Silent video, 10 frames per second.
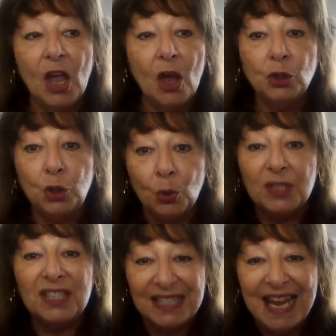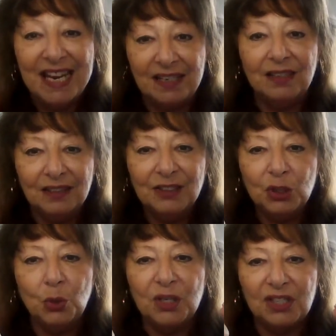Due to sin.
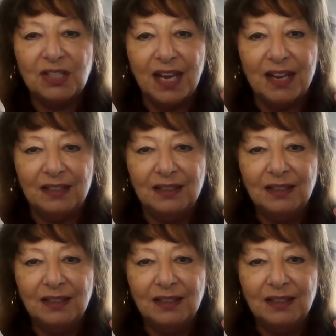Due to sin.